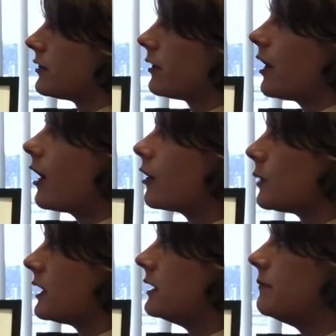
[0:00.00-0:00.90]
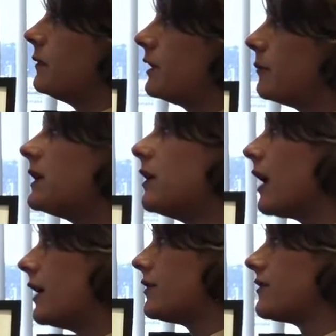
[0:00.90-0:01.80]
So the IRB and the
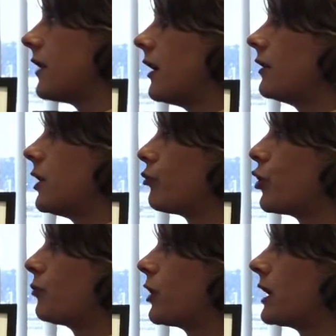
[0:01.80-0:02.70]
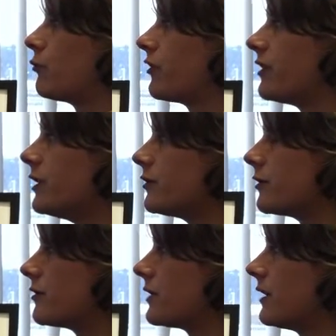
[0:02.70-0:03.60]
PI decide the appropriate
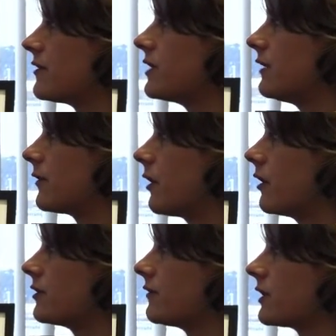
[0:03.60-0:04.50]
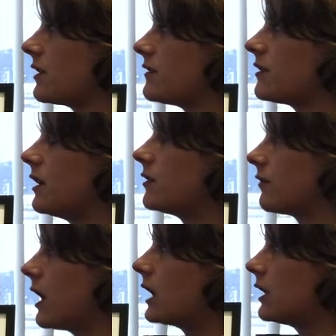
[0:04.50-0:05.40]
procedures and safeguards of the consent
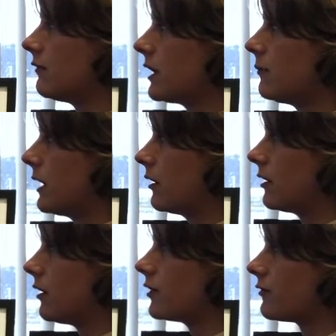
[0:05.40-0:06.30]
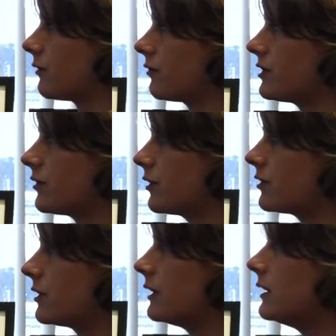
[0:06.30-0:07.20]
of cognitively impaired adults for
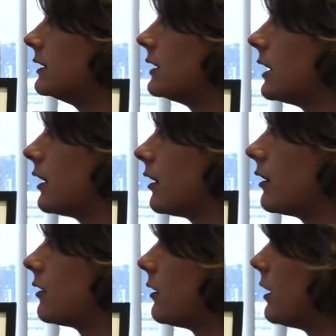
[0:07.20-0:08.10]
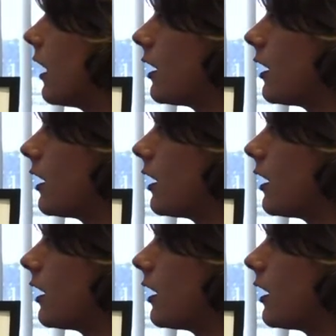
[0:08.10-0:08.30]
research. The